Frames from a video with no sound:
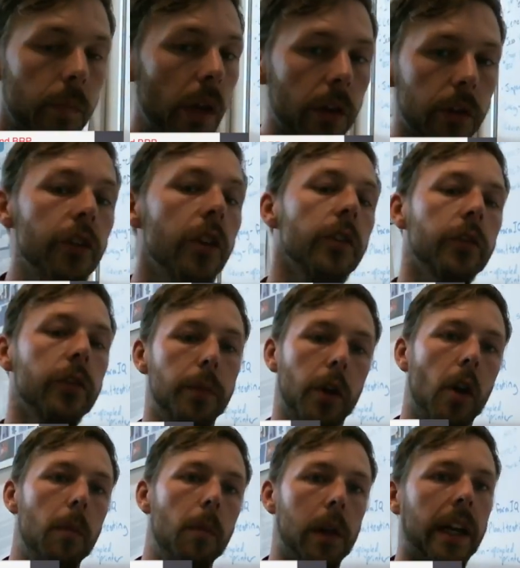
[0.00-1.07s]
Not super
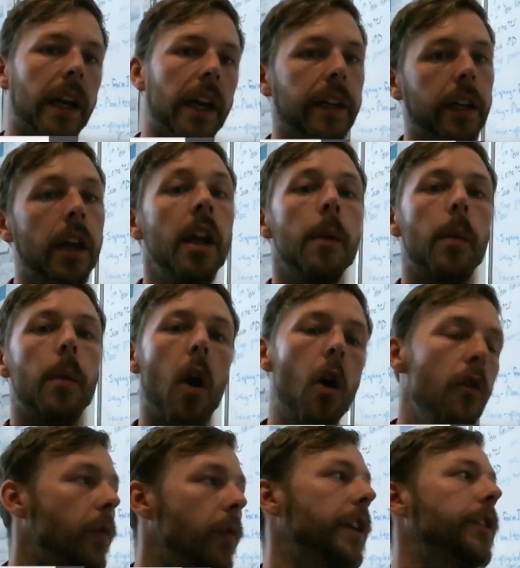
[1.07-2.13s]
complicated, but
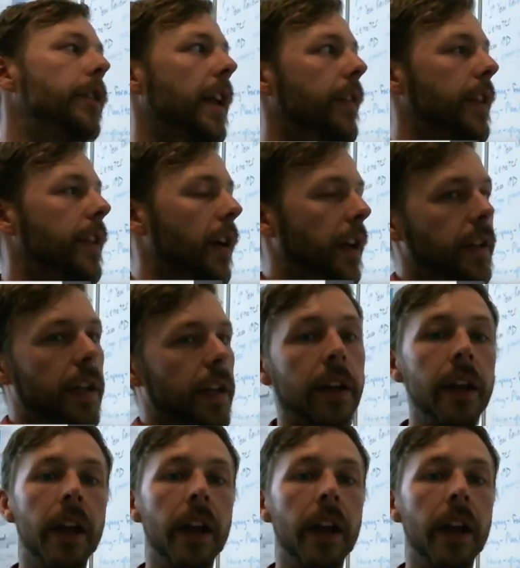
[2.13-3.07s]
hopefully you get the idea